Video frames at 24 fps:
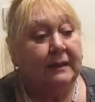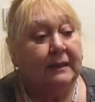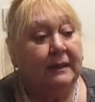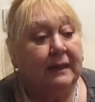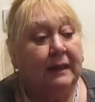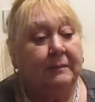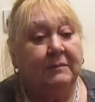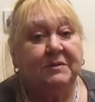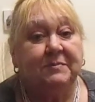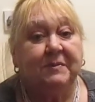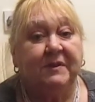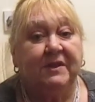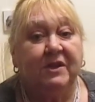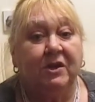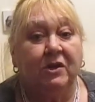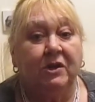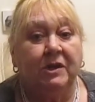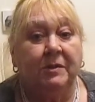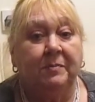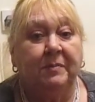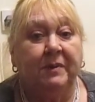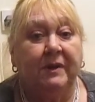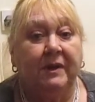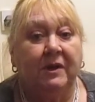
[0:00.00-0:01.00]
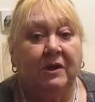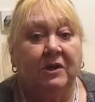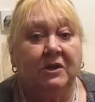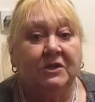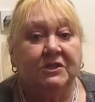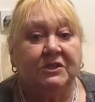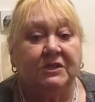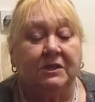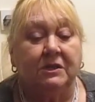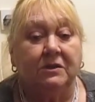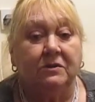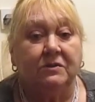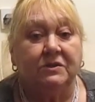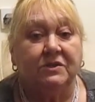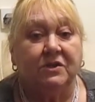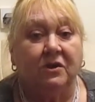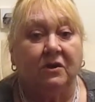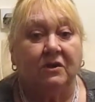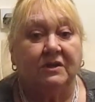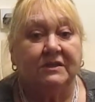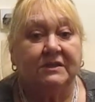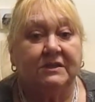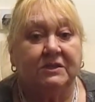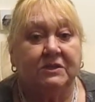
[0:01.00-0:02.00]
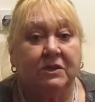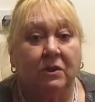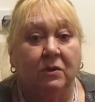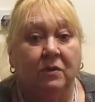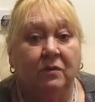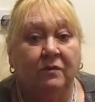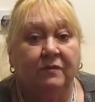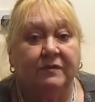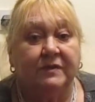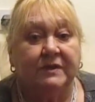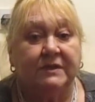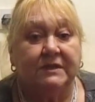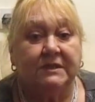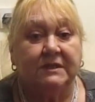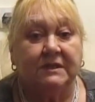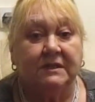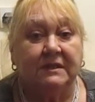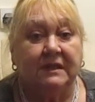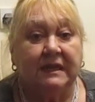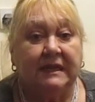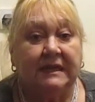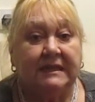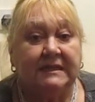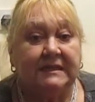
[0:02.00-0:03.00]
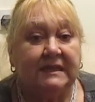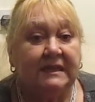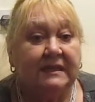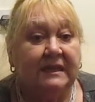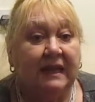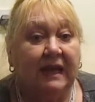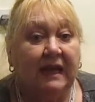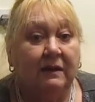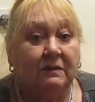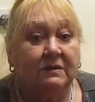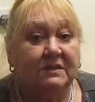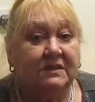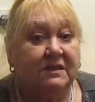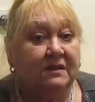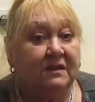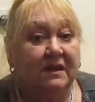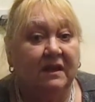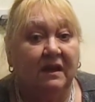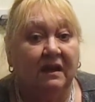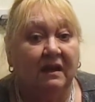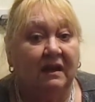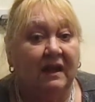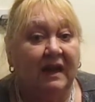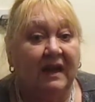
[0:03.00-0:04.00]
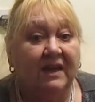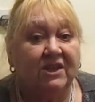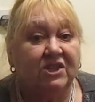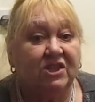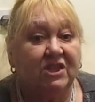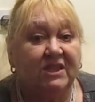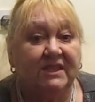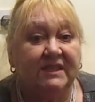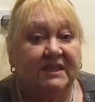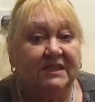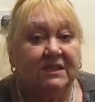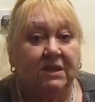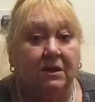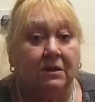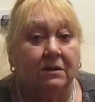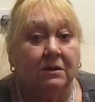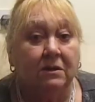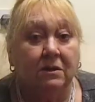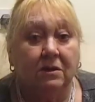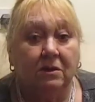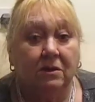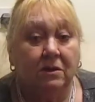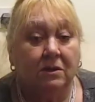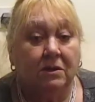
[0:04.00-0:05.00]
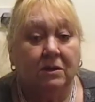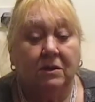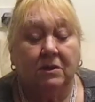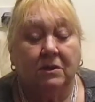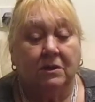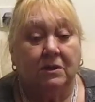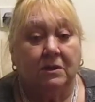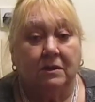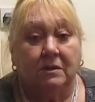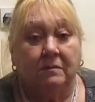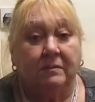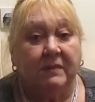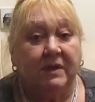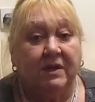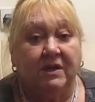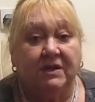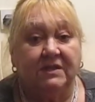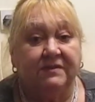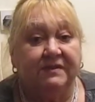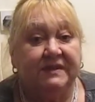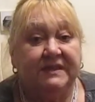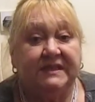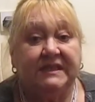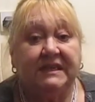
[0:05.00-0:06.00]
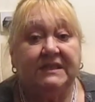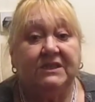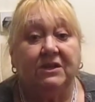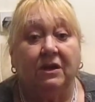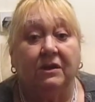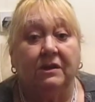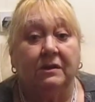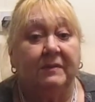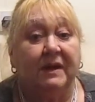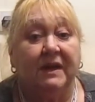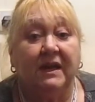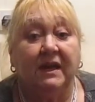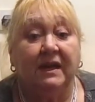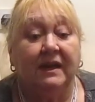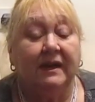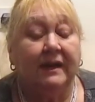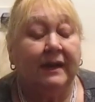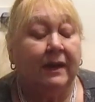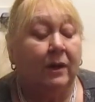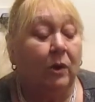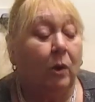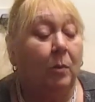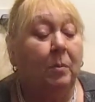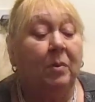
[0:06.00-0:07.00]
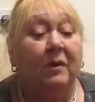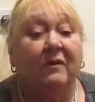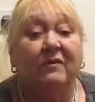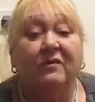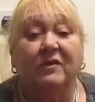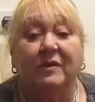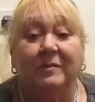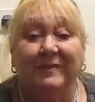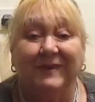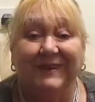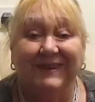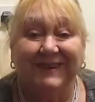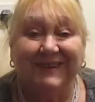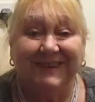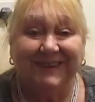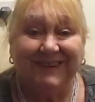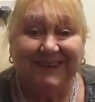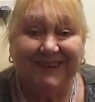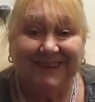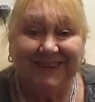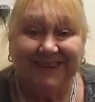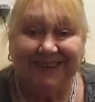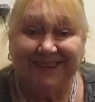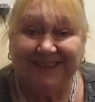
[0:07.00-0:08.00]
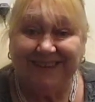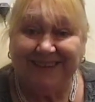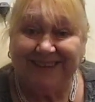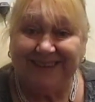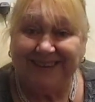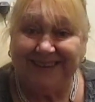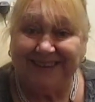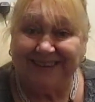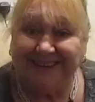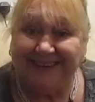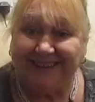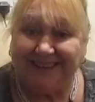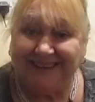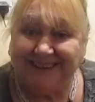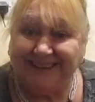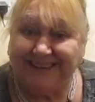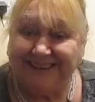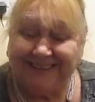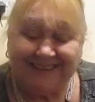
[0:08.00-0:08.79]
I must be the only person who's got sofas and things in the house that they can't actually sit on. Because if I sit on them, I can't get up off them.